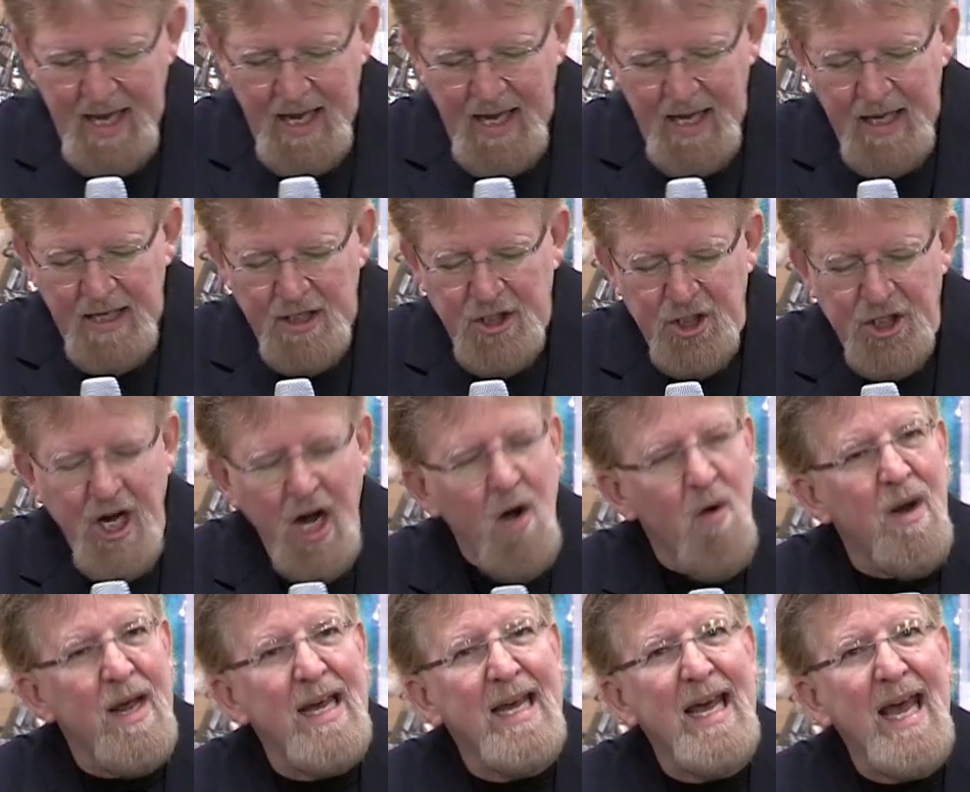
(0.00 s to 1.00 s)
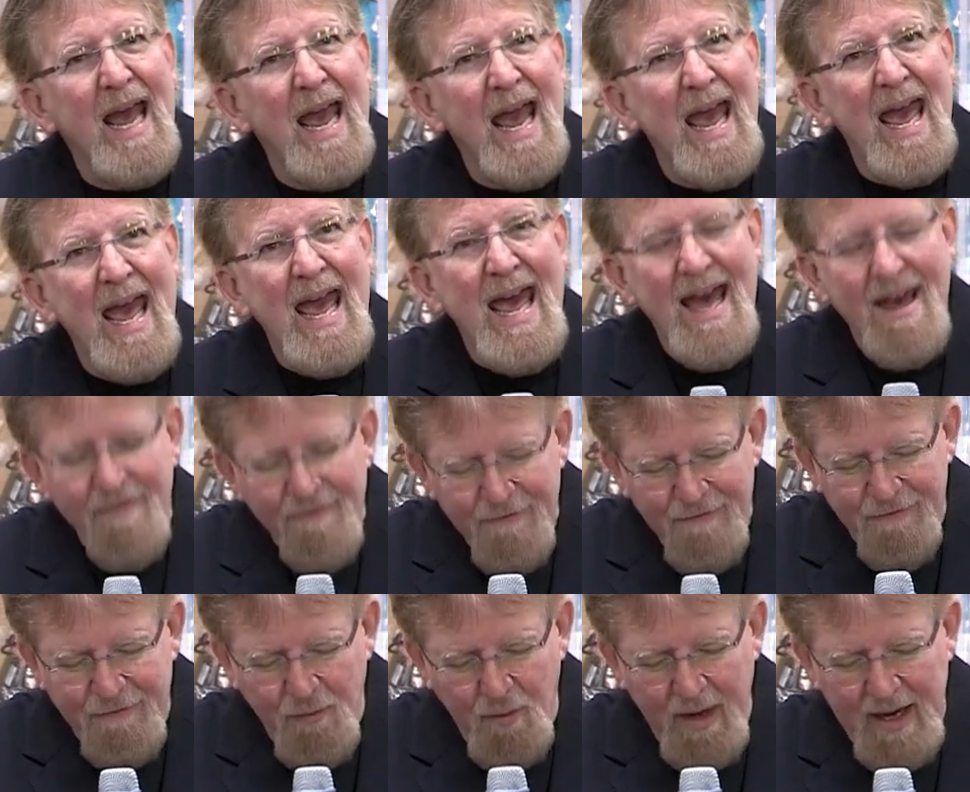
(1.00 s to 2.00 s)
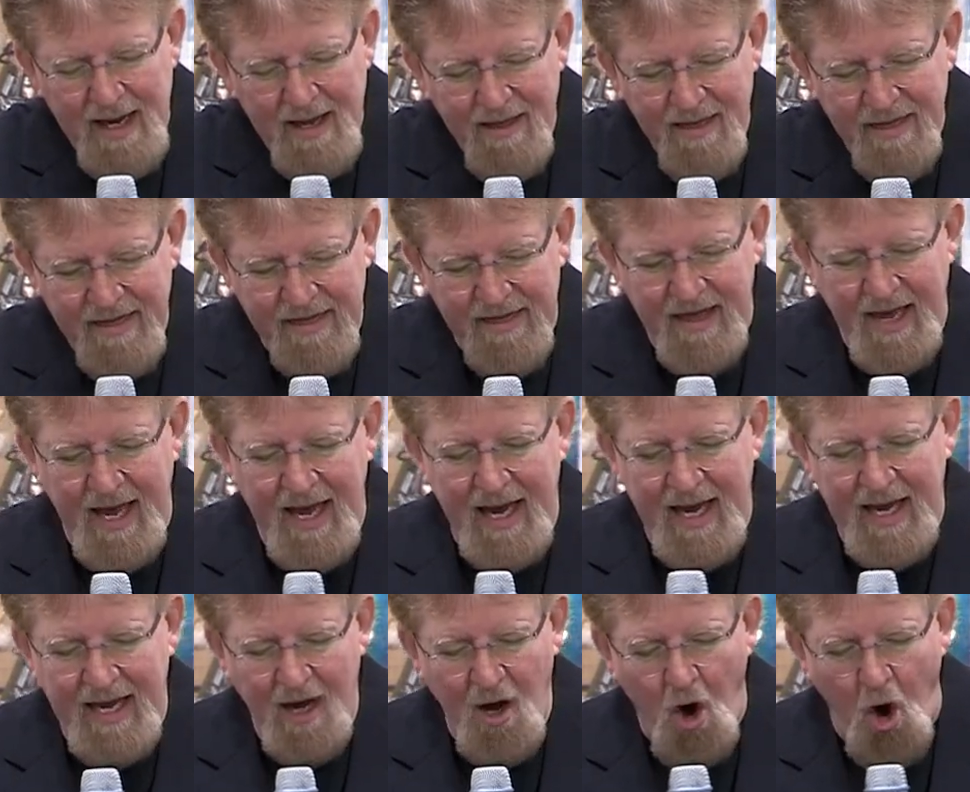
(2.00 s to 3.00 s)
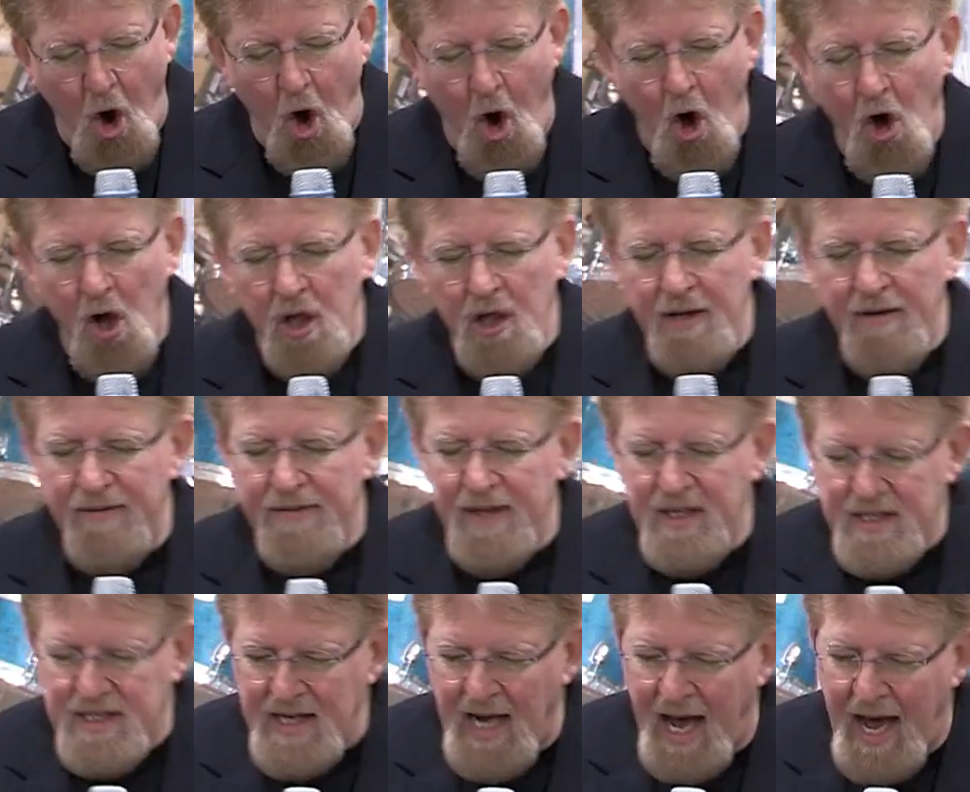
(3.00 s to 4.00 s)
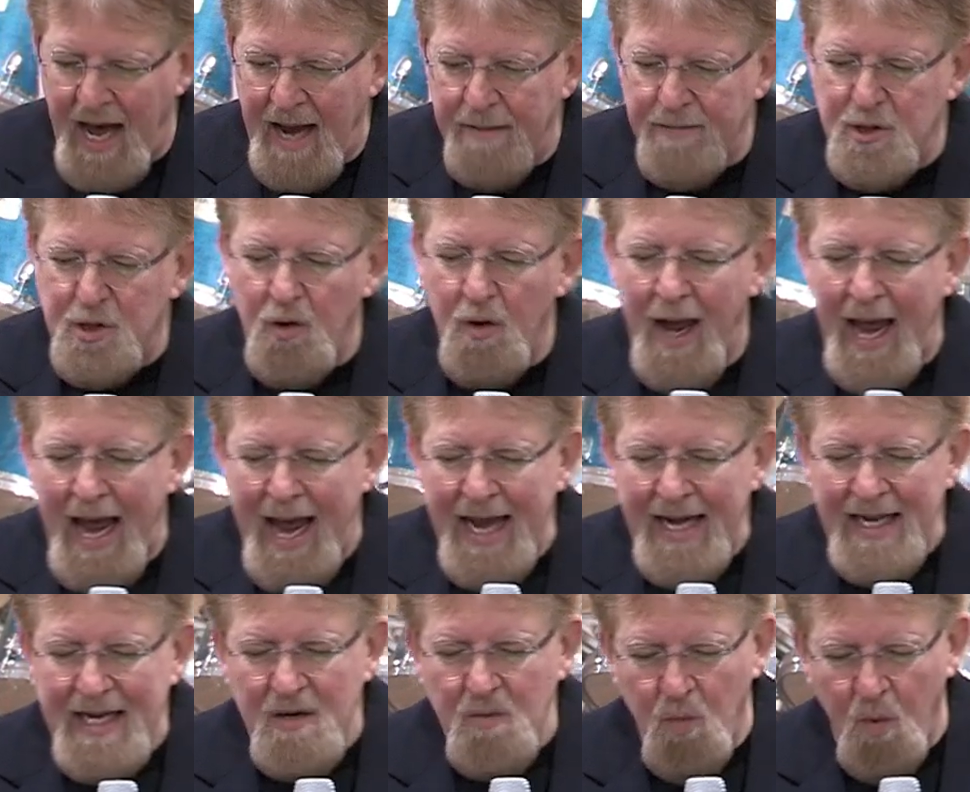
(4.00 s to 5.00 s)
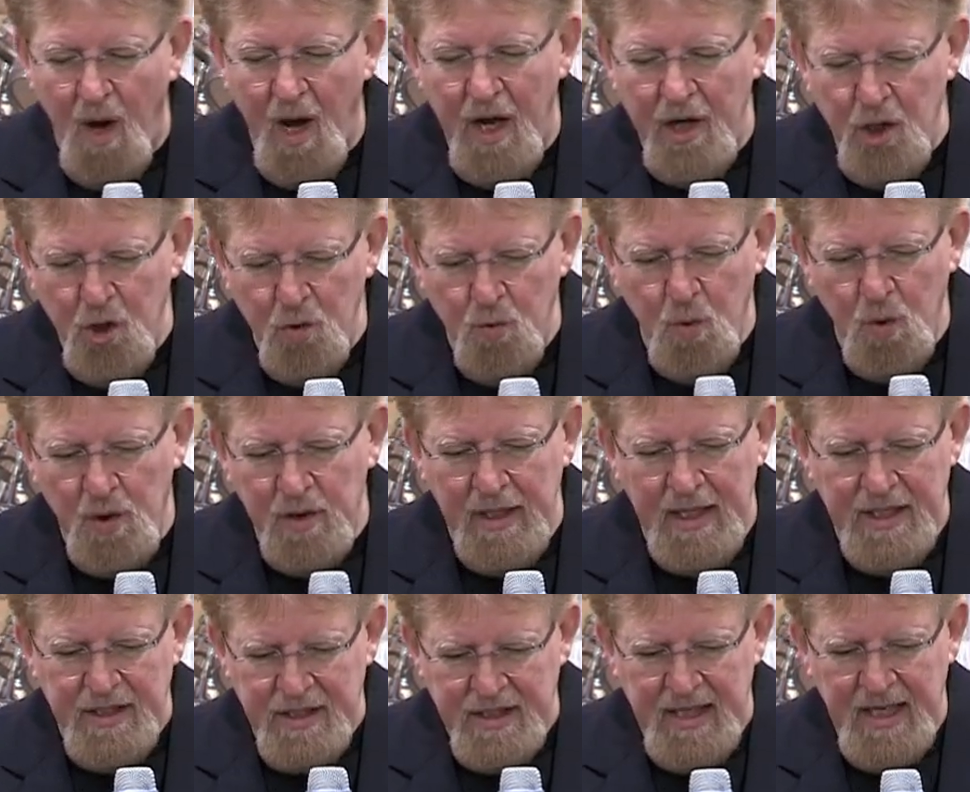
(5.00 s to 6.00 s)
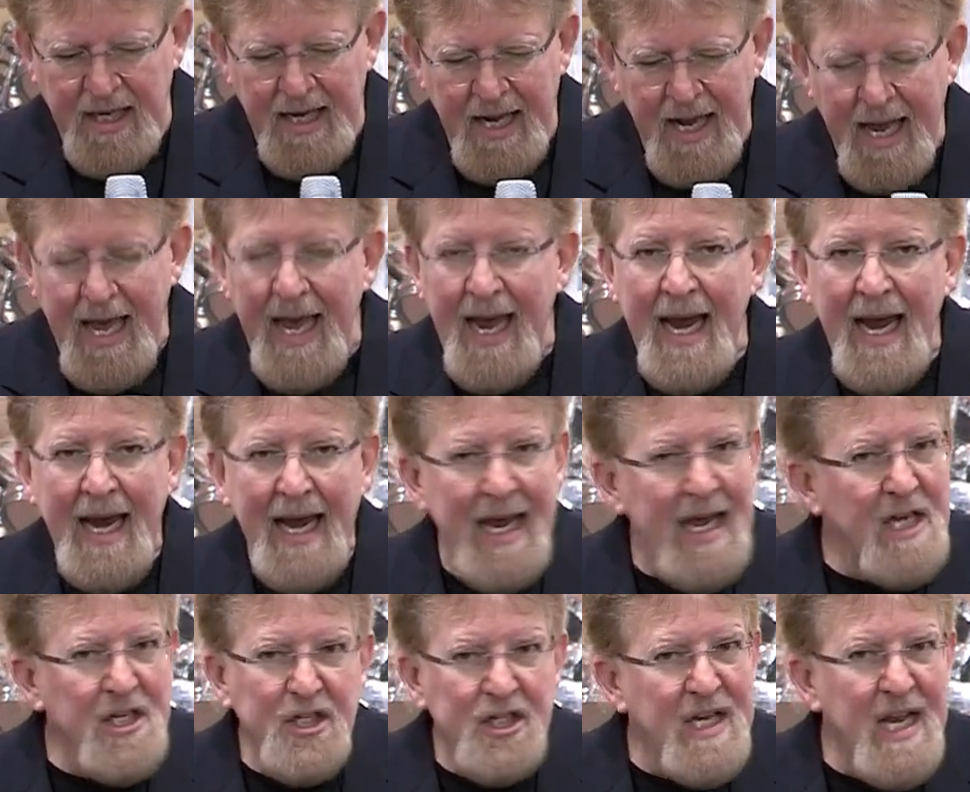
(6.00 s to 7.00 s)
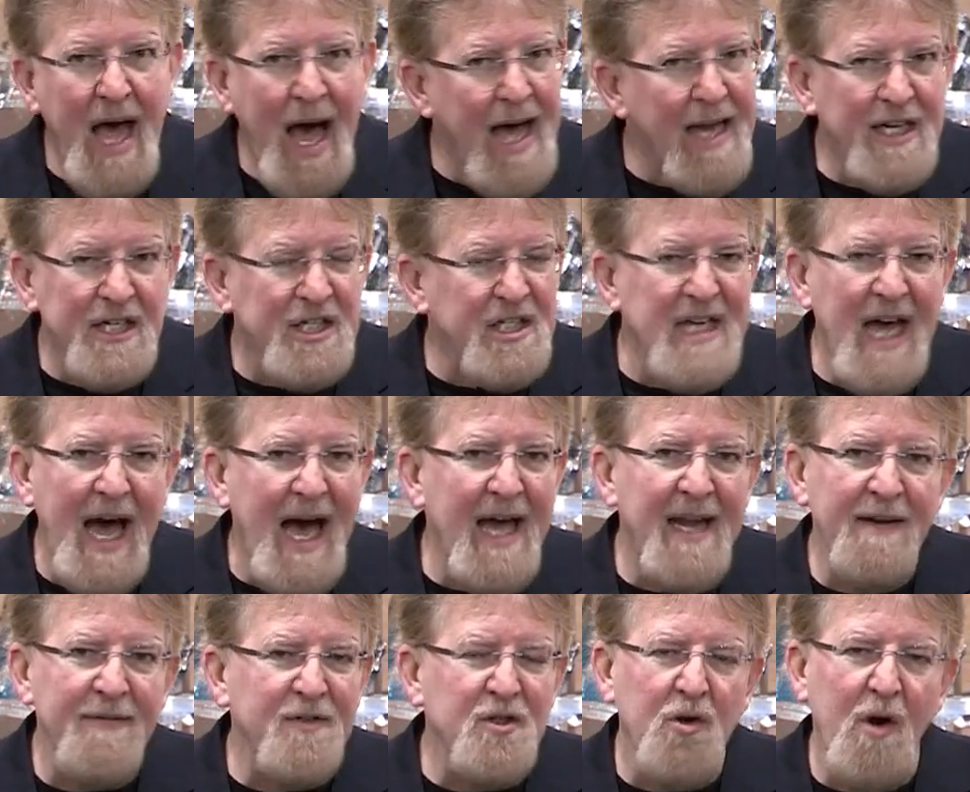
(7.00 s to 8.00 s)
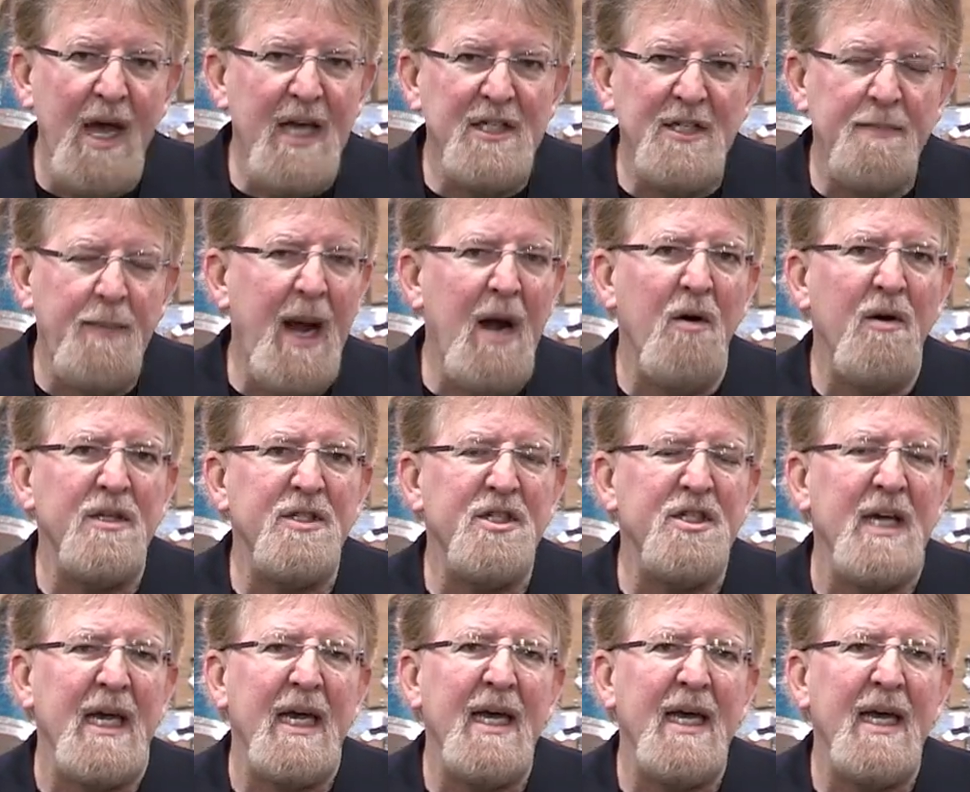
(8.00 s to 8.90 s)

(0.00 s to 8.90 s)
Sharing everything all of the time to anyone who will listen is not a sign of transparency.